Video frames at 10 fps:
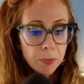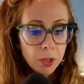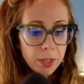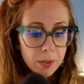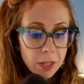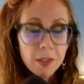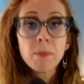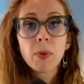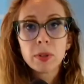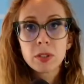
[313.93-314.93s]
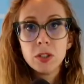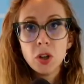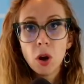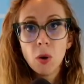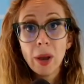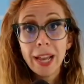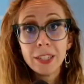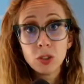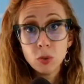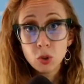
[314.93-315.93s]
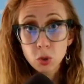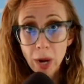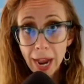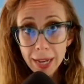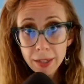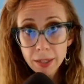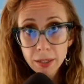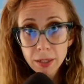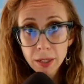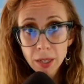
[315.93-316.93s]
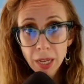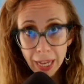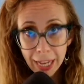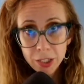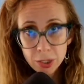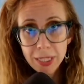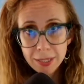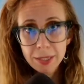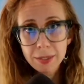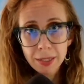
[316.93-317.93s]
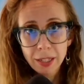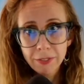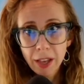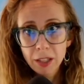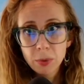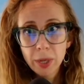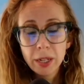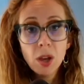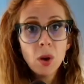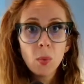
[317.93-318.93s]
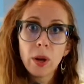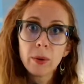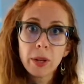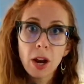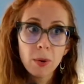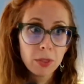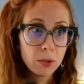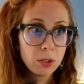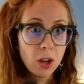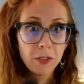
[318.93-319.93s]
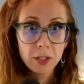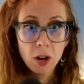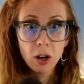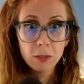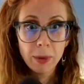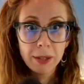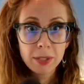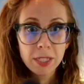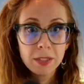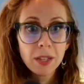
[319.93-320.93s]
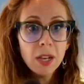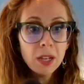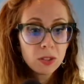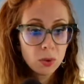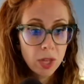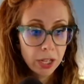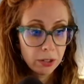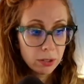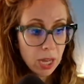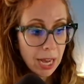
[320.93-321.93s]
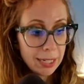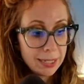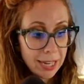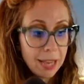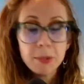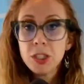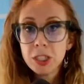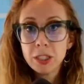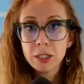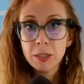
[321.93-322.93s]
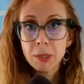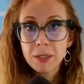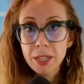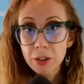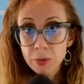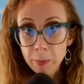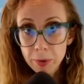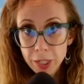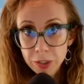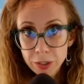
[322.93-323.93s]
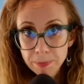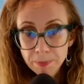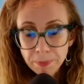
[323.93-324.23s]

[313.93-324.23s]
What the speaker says: It's important to know and to track and to consistently evaluate where we are with those soft and hard bounces so that you're not damaging your email sender reputation.